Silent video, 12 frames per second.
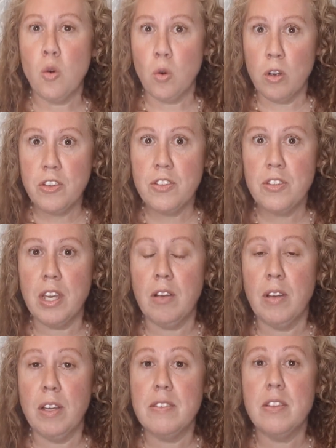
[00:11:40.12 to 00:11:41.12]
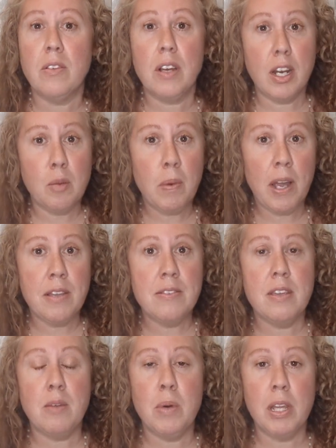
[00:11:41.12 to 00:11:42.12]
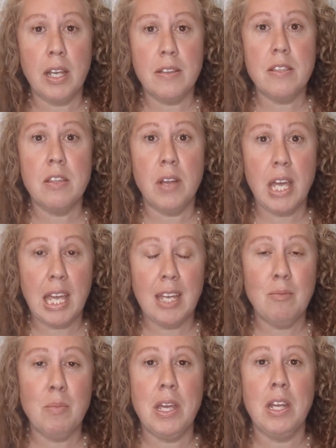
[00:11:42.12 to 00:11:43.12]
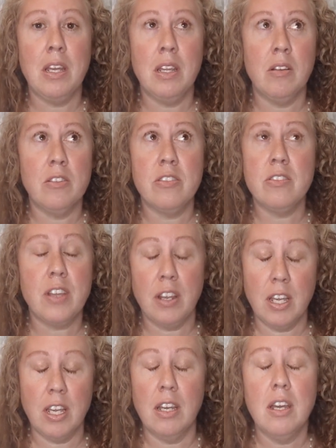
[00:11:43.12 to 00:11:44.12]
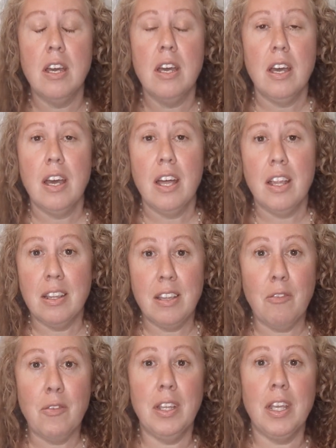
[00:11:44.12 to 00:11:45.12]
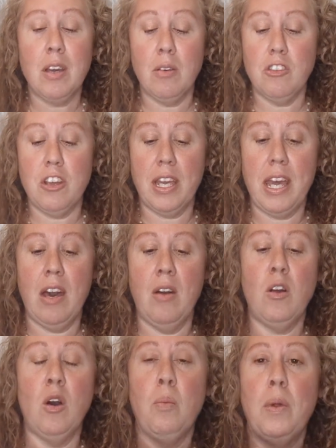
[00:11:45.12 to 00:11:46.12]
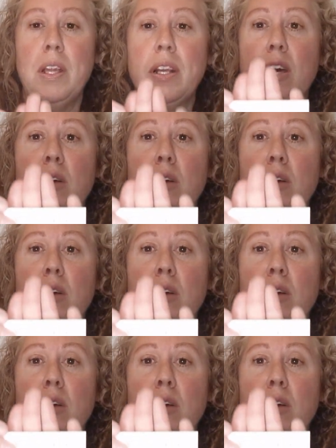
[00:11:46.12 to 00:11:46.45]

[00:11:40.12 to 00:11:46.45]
gorgeous earrings, they're kind of pricey, but like I said, they're hand beaded, they're stunning. Definitely go check out Opal